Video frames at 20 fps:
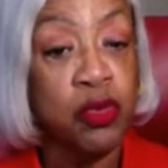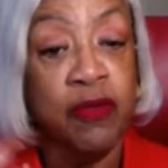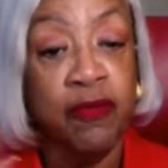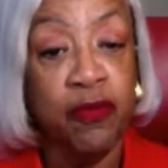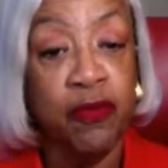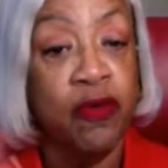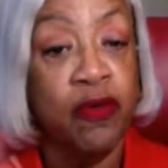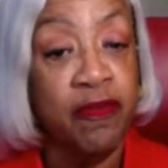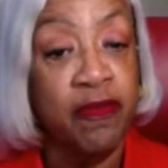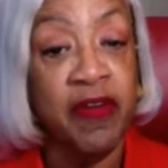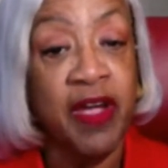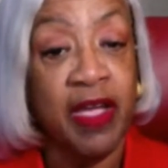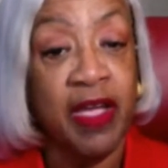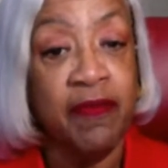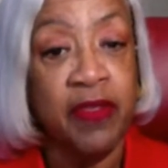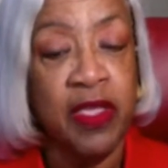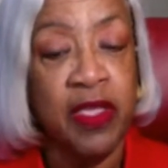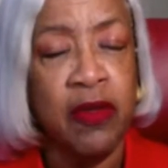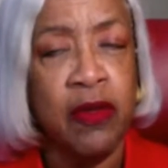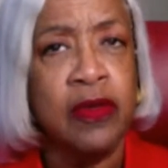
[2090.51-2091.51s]
4, 5
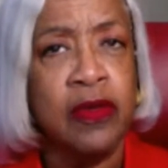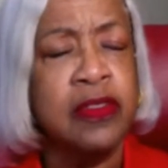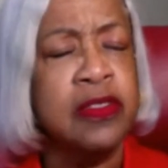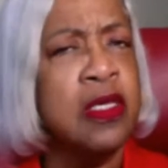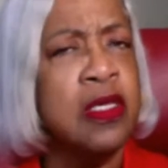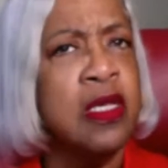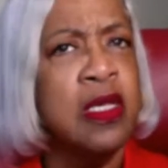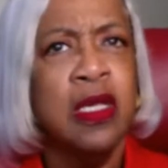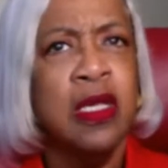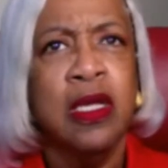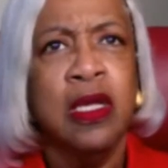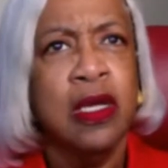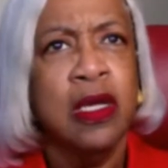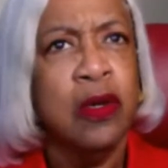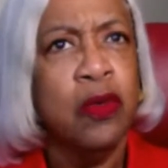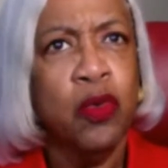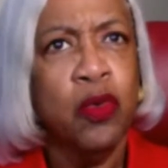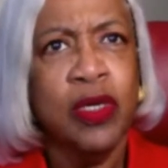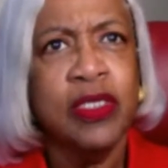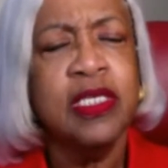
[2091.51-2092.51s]
years,
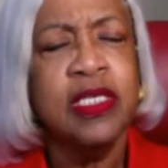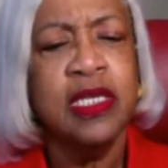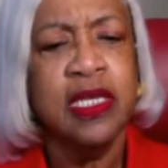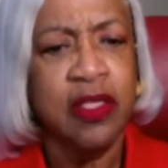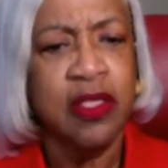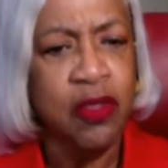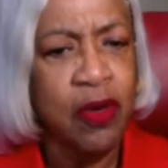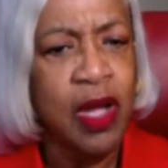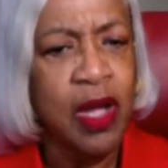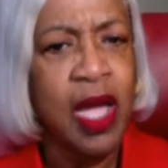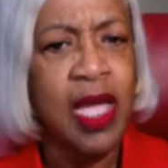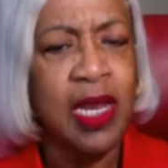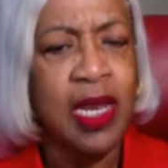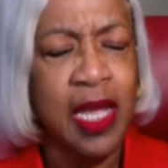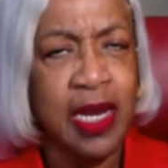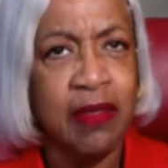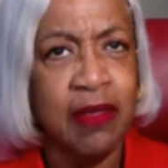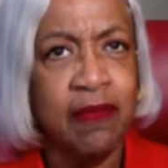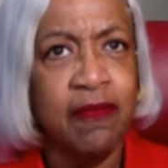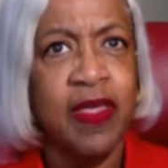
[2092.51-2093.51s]
was another
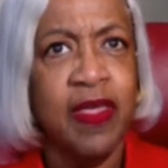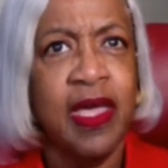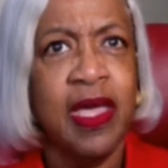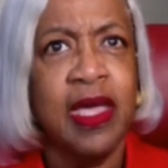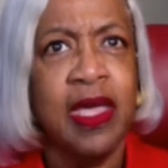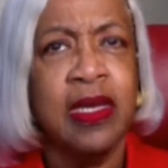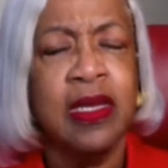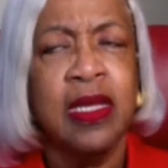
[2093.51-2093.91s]
highlight of that.